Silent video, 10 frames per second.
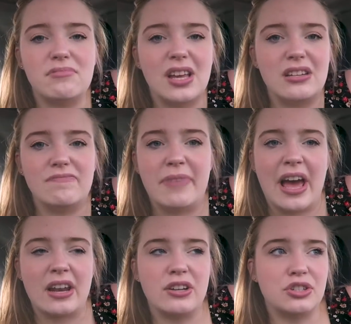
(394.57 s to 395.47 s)
like
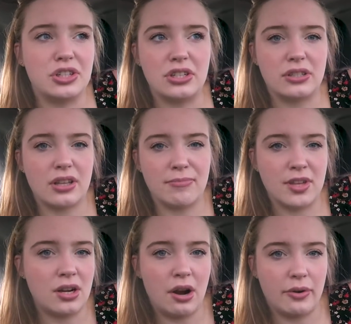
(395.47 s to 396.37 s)
bad energy or
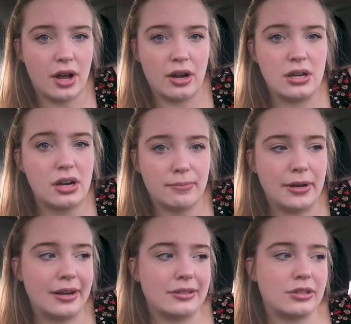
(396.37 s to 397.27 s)
something going on here
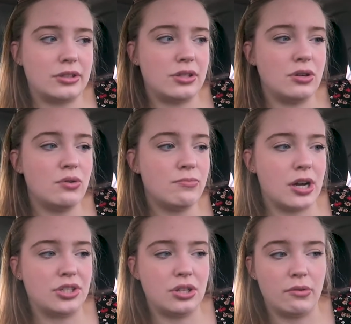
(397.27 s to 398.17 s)
because there's too
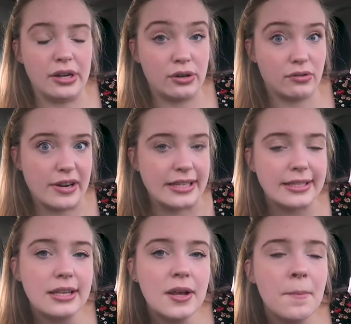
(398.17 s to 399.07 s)
much going
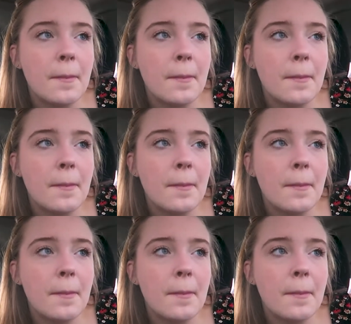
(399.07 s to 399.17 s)
crazy,